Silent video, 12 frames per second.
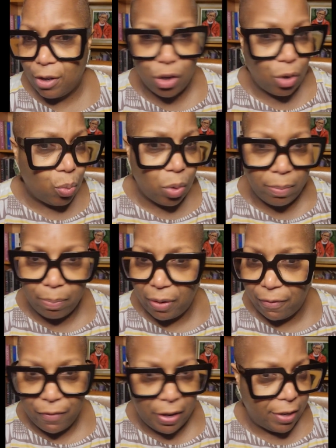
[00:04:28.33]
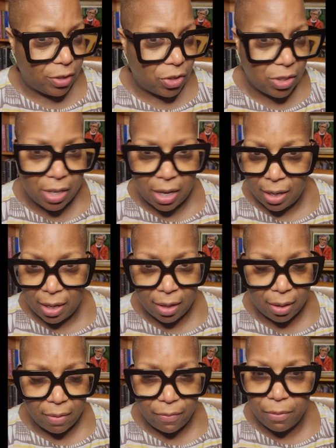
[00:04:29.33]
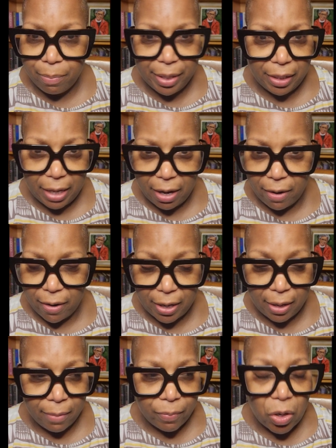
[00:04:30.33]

you wouldn't be finished studying familiarity.